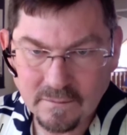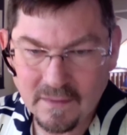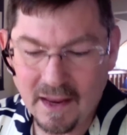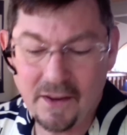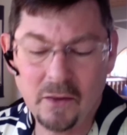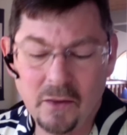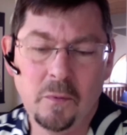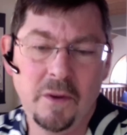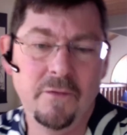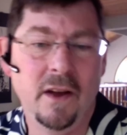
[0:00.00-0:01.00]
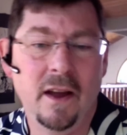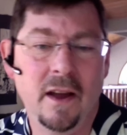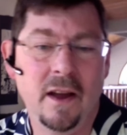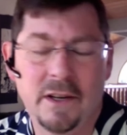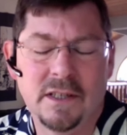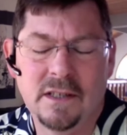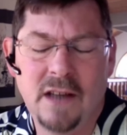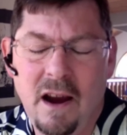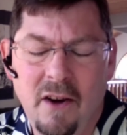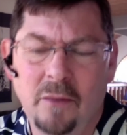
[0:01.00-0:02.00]
And the other one we find, what is
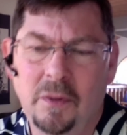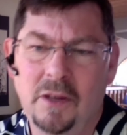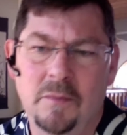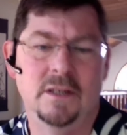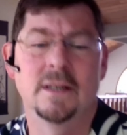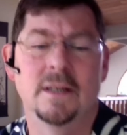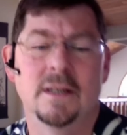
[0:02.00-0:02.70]
terribly amusing,